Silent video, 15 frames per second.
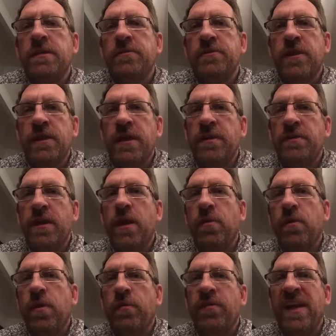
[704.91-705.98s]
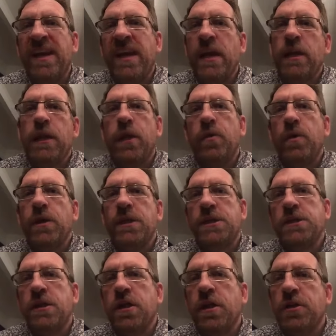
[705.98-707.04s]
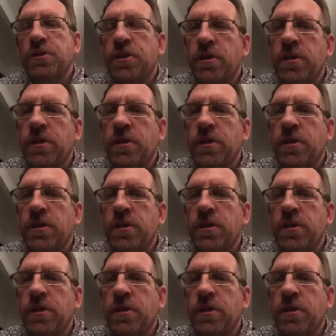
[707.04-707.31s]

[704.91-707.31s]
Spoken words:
Certainly, I know of a localish large